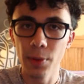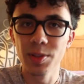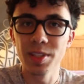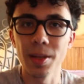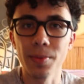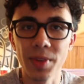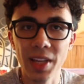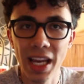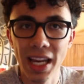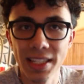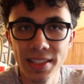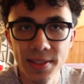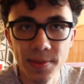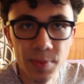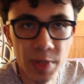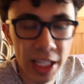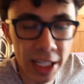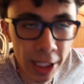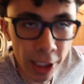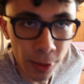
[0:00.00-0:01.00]
Hey, what's up, guys?
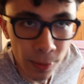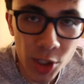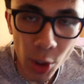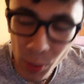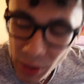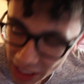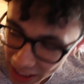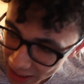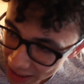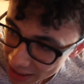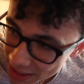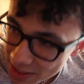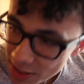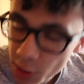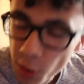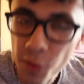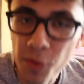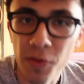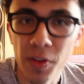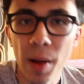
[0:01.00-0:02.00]
It's me here. So it is
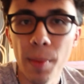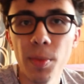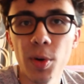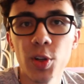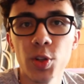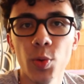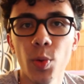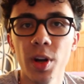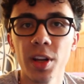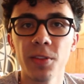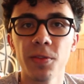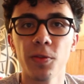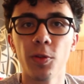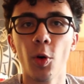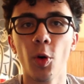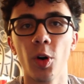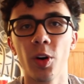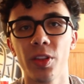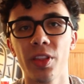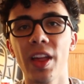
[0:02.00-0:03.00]
November
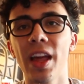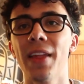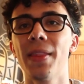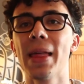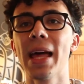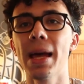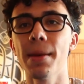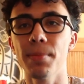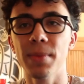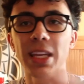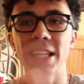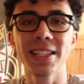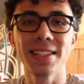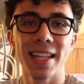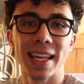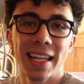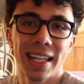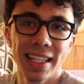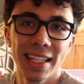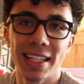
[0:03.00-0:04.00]
twenty-fourth, and that
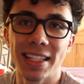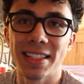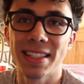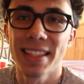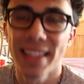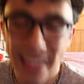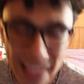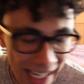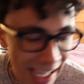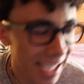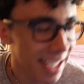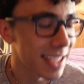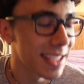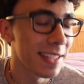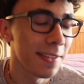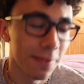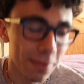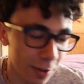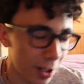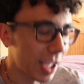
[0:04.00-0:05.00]
means that it is
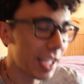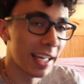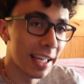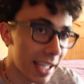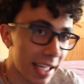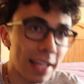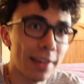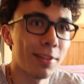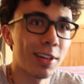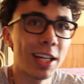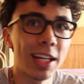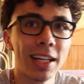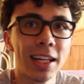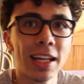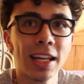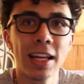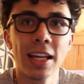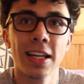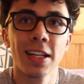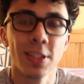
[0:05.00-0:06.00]
Thanks freaking Giving
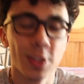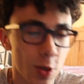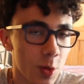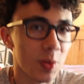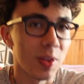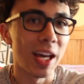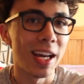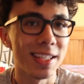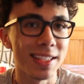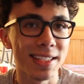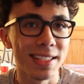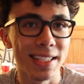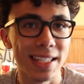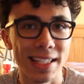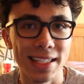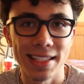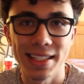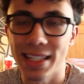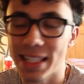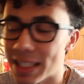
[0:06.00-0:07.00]
two thousand
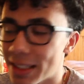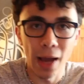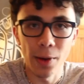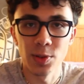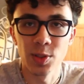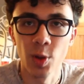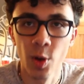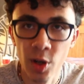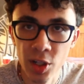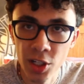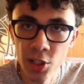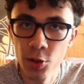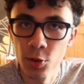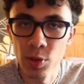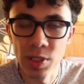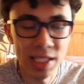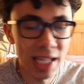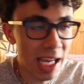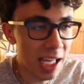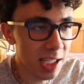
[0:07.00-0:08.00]
sixteen. I was going to
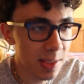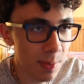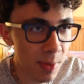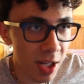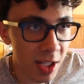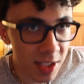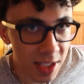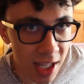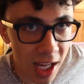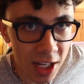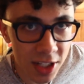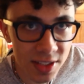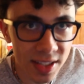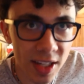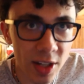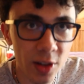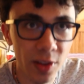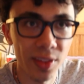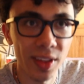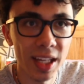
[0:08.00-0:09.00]
do a dance montage
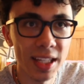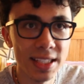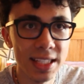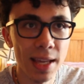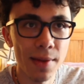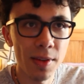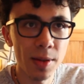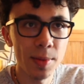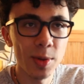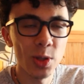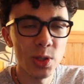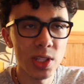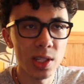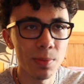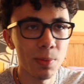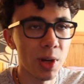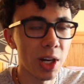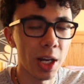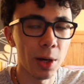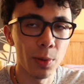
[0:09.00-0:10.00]
there to Thanksgiving
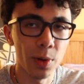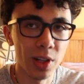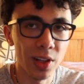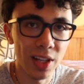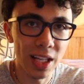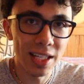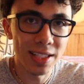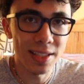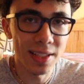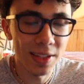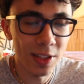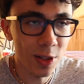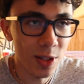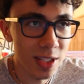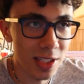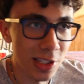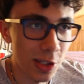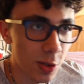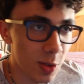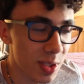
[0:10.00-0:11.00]
music, but I realized that there
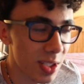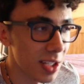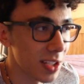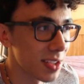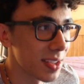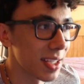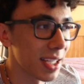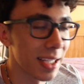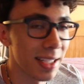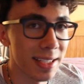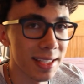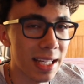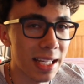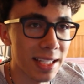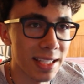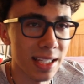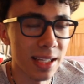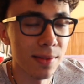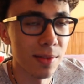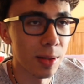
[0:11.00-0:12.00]
is no such thing as
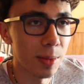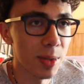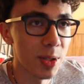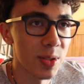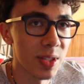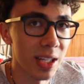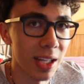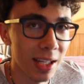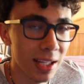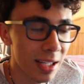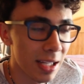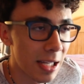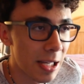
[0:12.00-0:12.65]
Thanksgiving music.